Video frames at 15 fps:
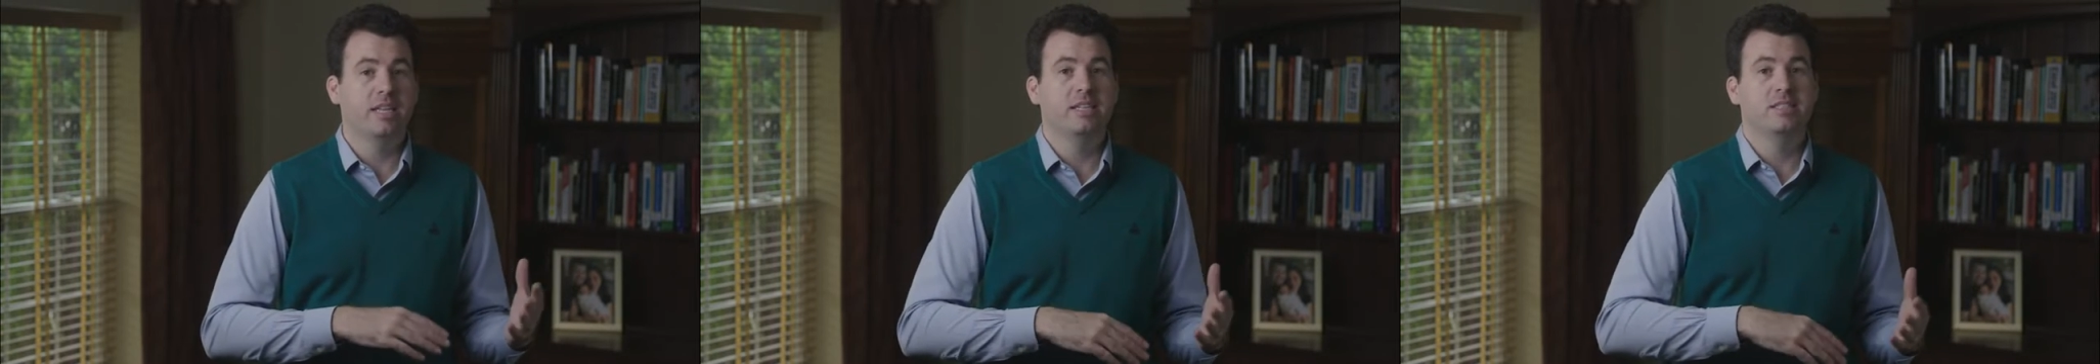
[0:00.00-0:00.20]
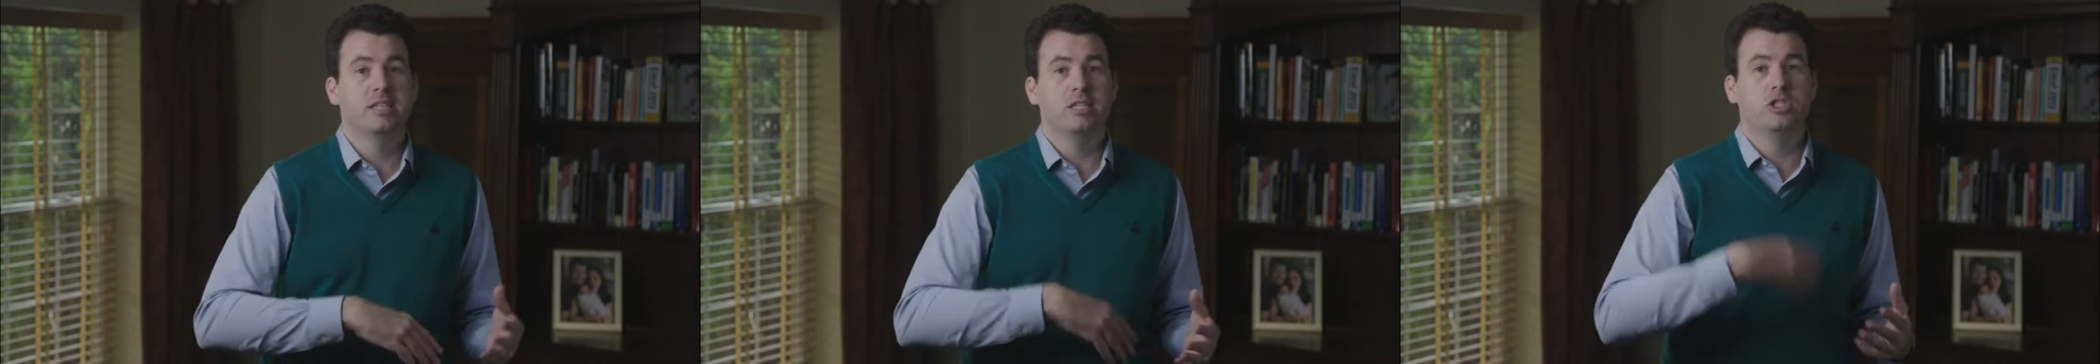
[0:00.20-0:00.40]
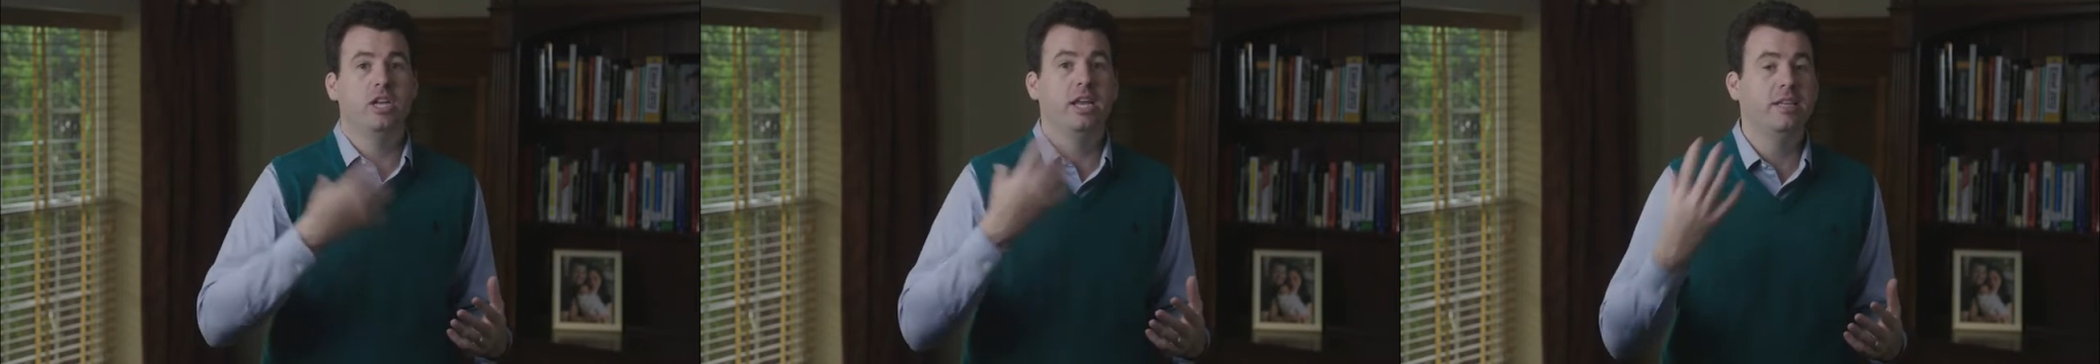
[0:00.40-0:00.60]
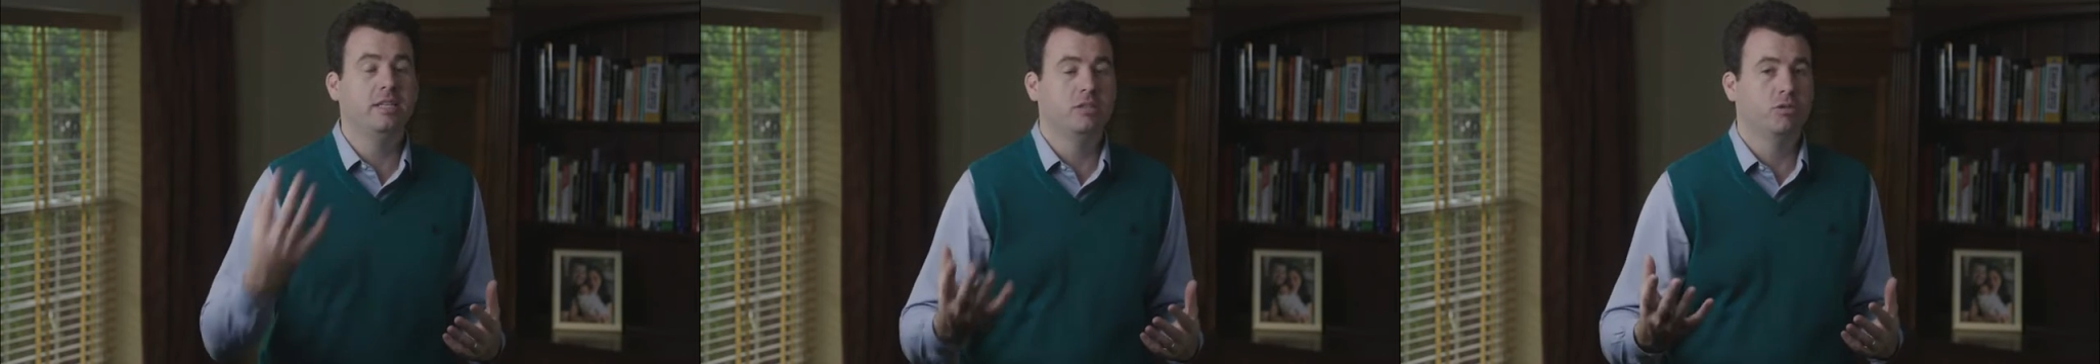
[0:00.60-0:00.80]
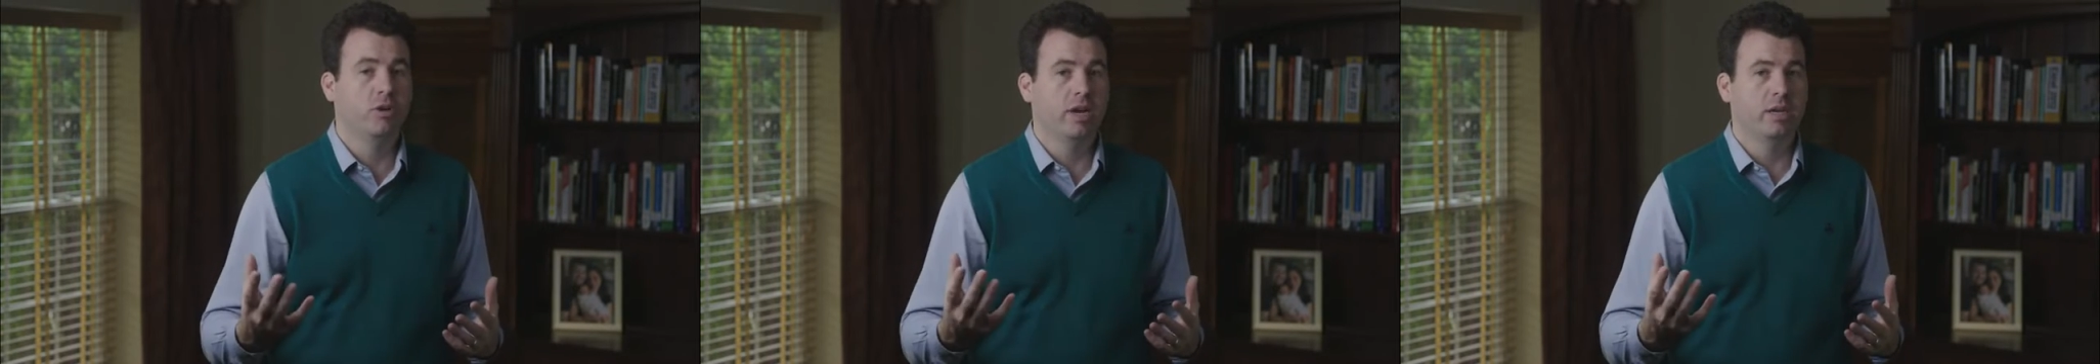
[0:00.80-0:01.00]
is the chase
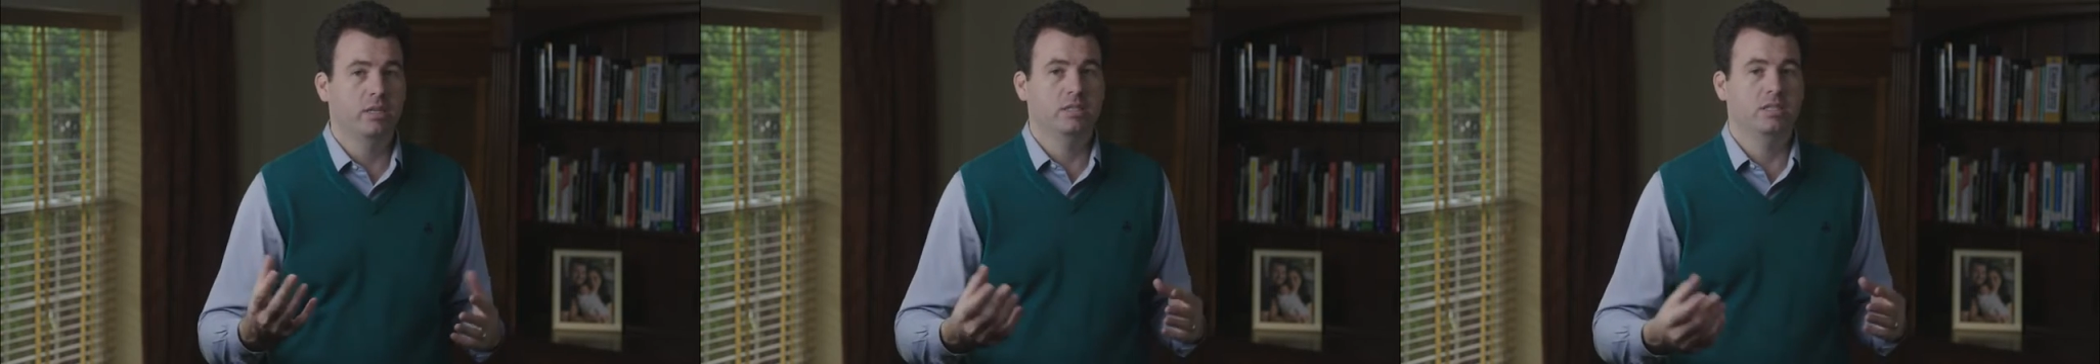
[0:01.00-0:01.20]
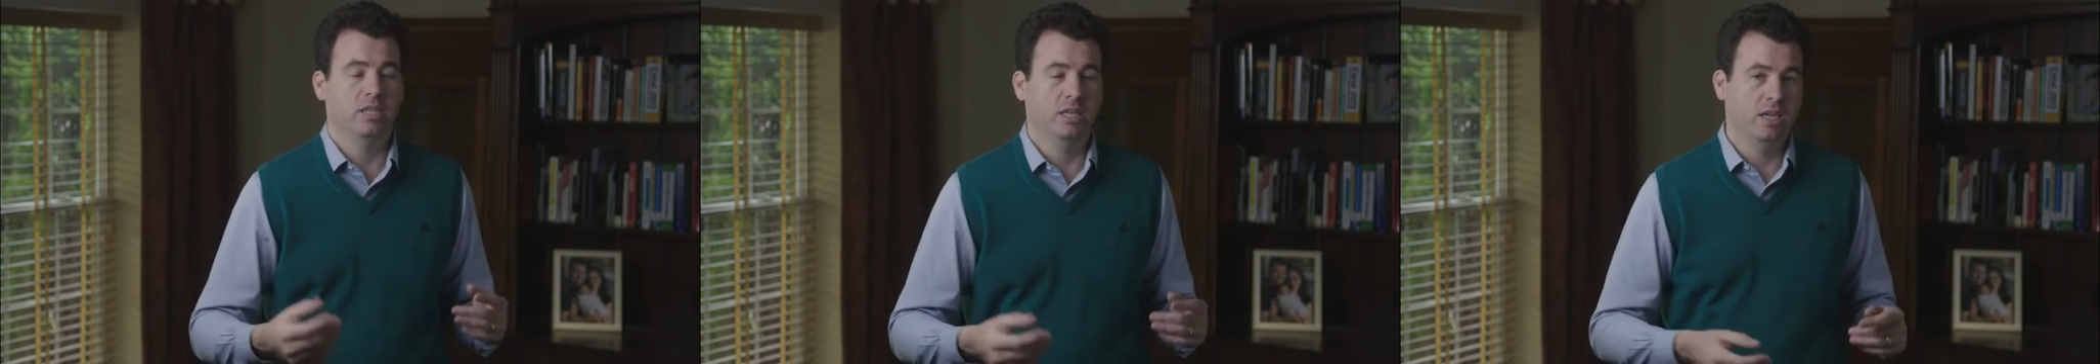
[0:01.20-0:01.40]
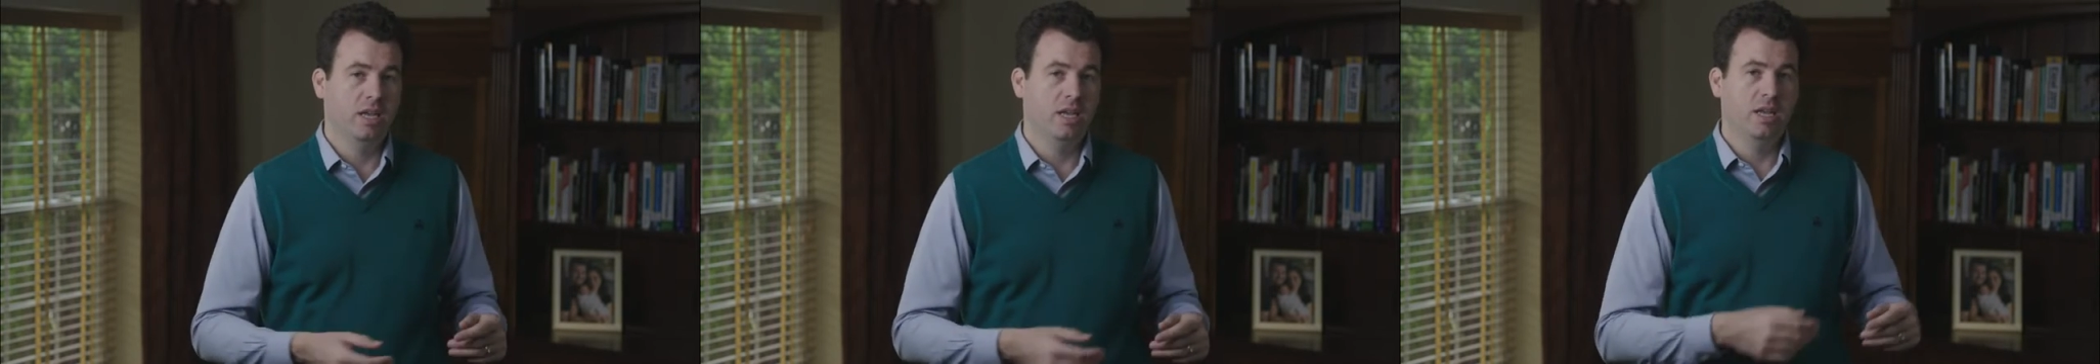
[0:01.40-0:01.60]
strategy,